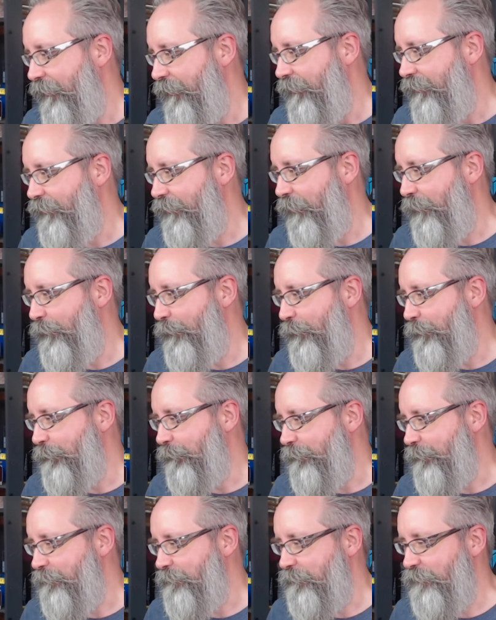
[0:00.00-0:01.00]

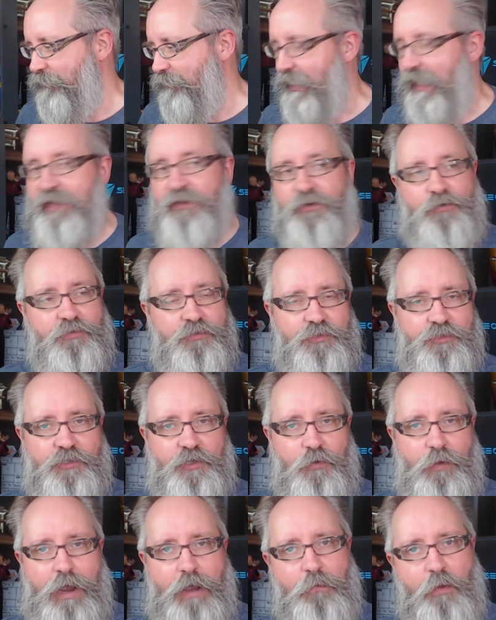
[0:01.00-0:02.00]
So I could just
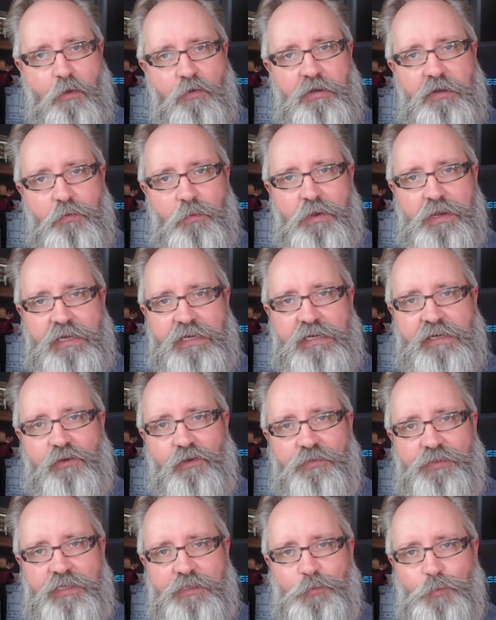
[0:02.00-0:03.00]
go, I'm only working
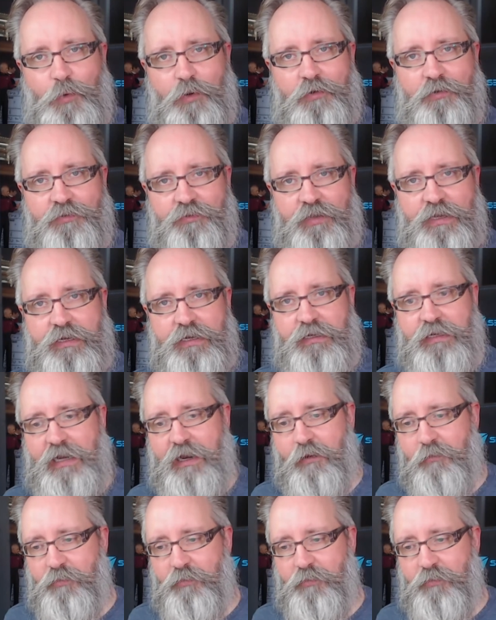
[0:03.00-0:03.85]
on this one thing now,